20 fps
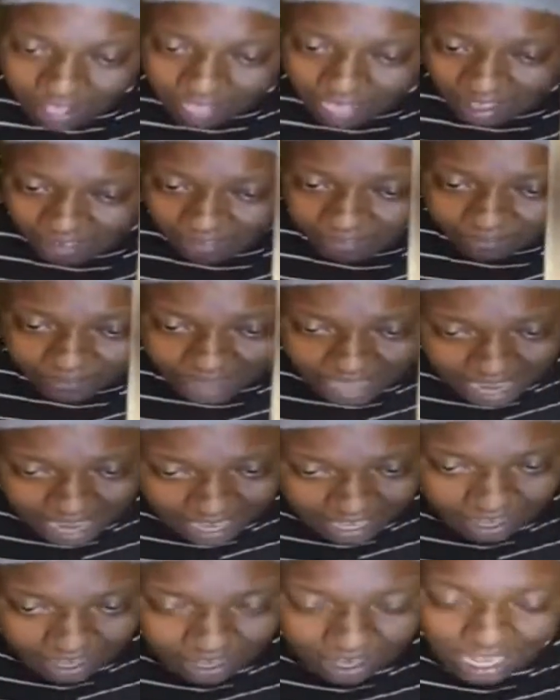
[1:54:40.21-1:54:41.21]
That
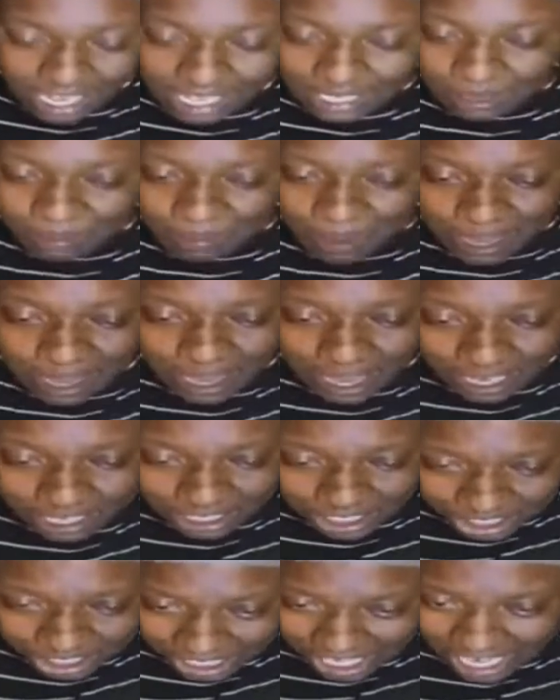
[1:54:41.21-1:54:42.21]
fire is about
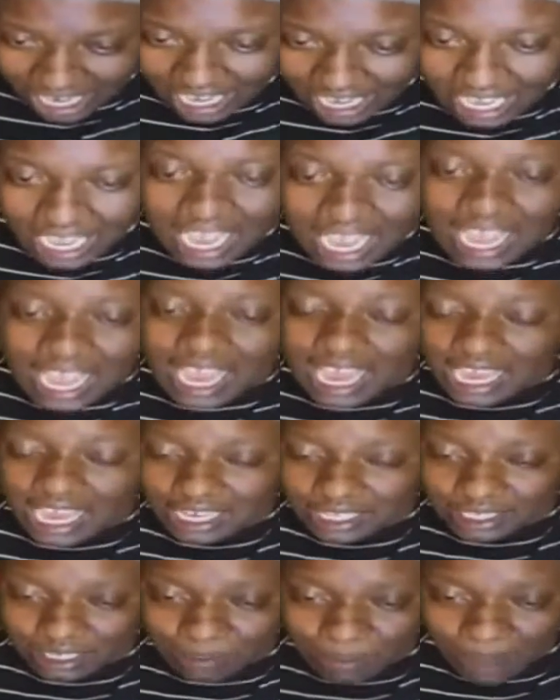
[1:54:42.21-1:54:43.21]
ashe. It
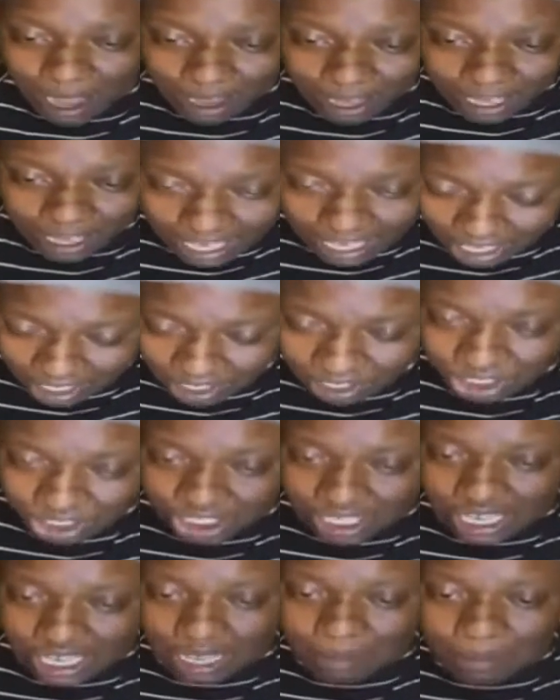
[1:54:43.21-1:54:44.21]
is about
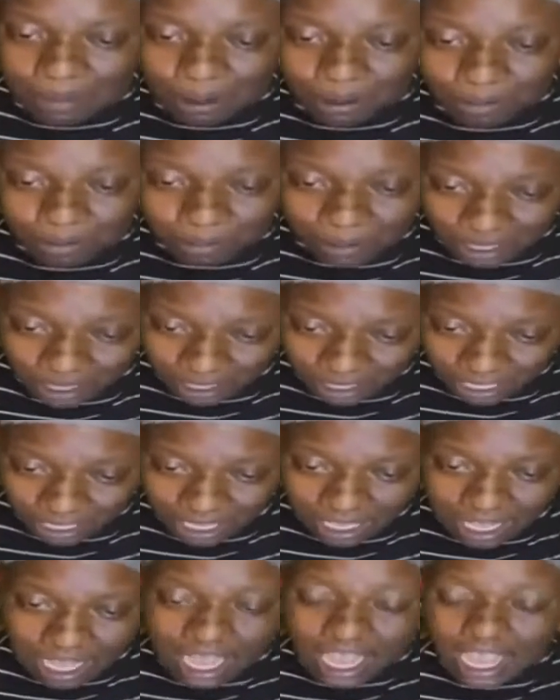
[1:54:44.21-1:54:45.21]
energy and
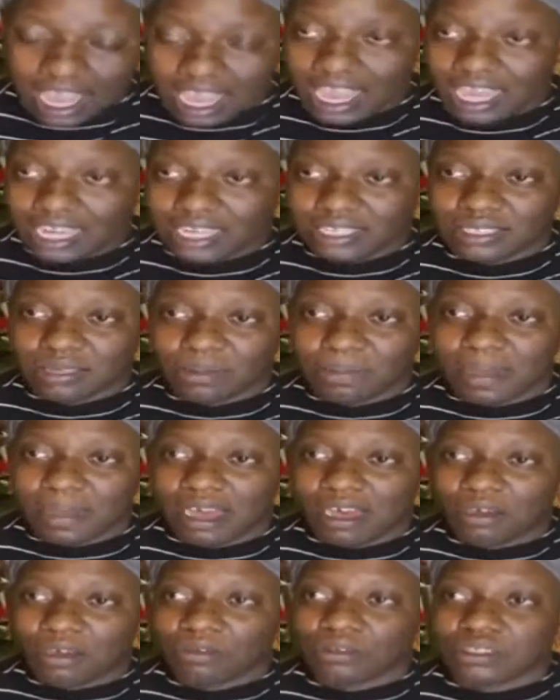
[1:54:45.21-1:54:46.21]
mobility. It is
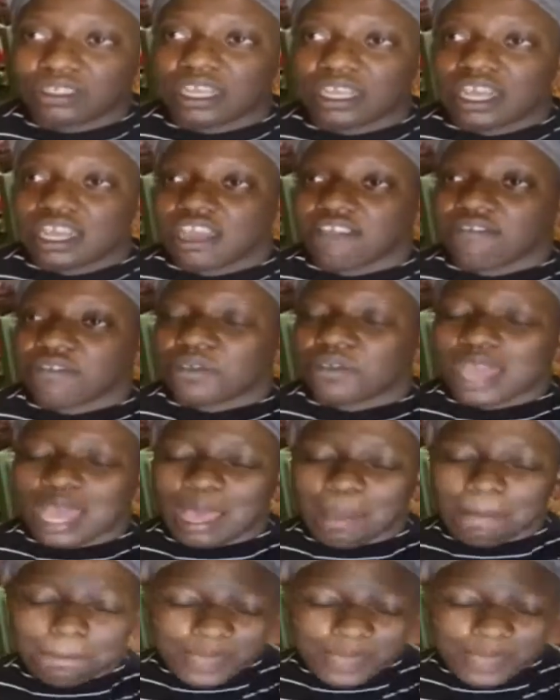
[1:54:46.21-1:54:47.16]
about, if you got